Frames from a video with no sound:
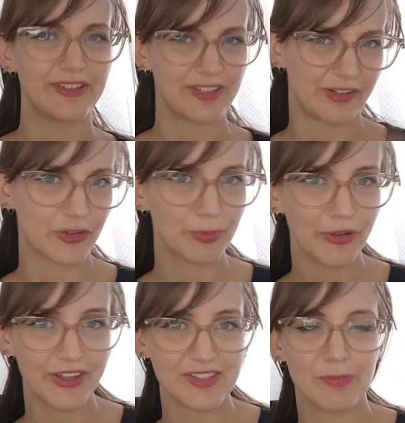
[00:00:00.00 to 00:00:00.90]
it's in a
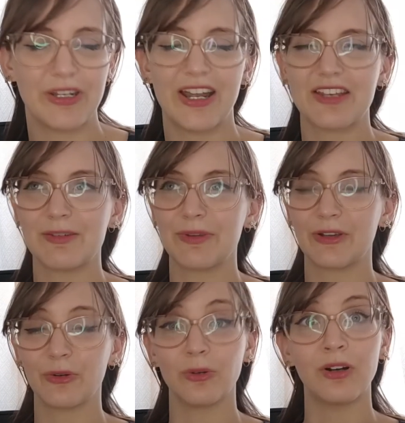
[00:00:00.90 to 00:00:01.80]
spot that's a bit
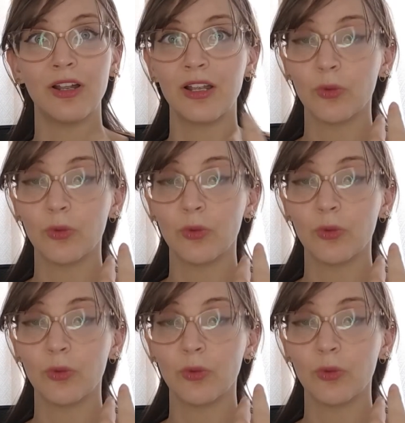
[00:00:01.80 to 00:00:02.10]
atypical,